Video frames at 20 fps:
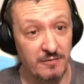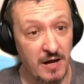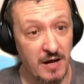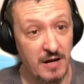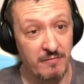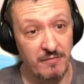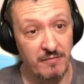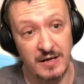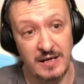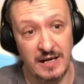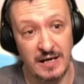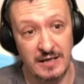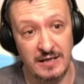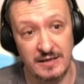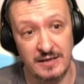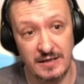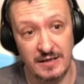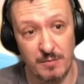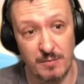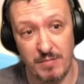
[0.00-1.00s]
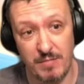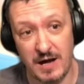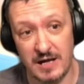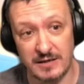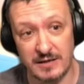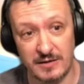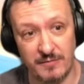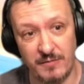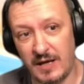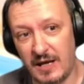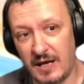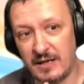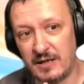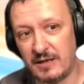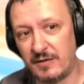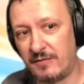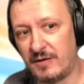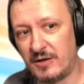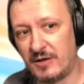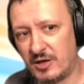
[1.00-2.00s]
one, we had it in the past. We had it
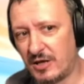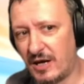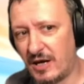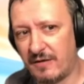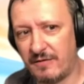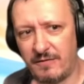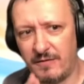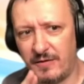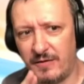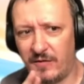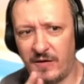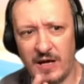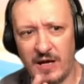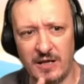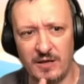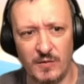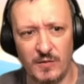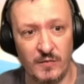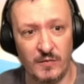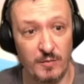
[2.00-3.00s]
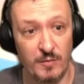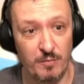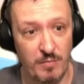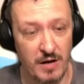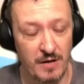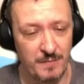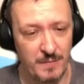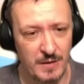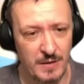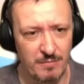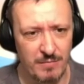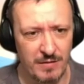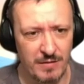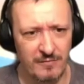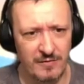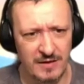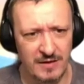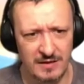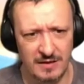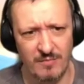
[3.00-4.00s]
with Chef, we had it with Puppet, but
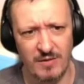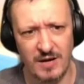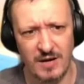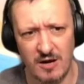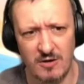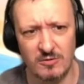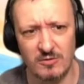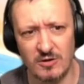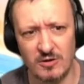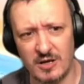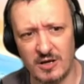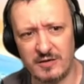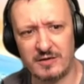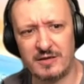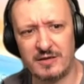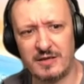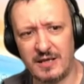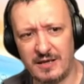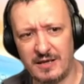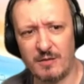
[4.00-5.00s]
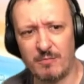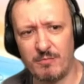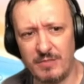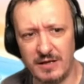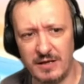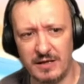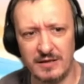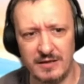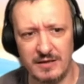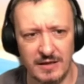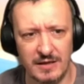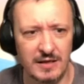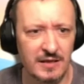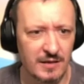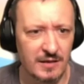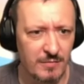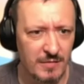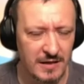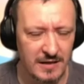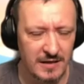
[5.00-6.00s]
we somehow lost that ability in the
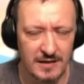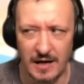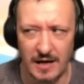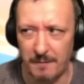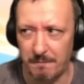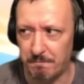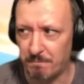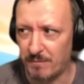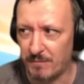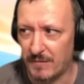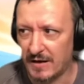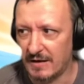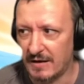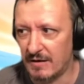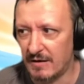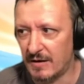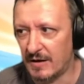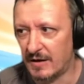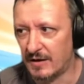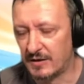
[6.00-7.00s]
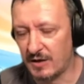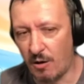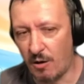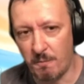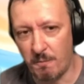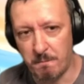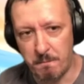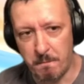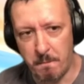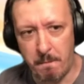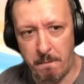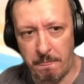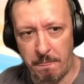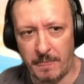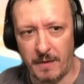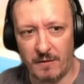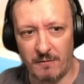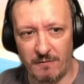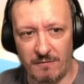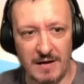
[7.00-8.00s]
meantime. So
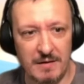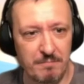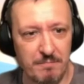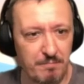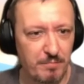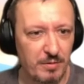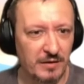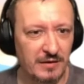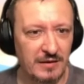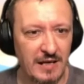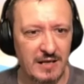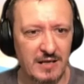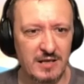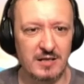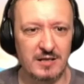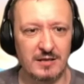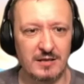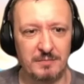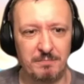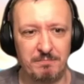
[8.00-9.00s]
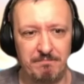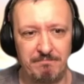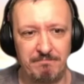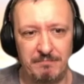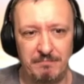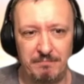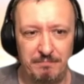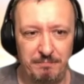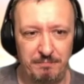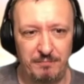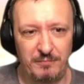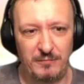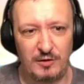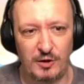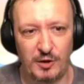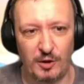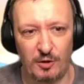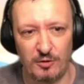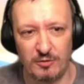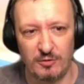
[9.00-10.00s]
one potential
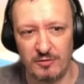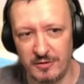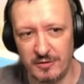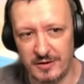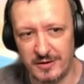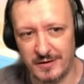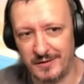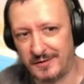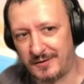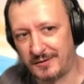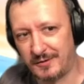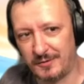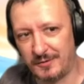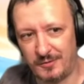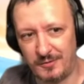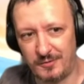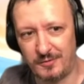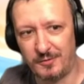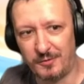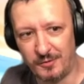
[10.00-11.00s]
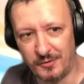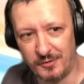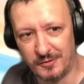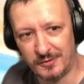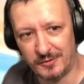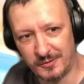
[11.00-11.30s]
solution to, to do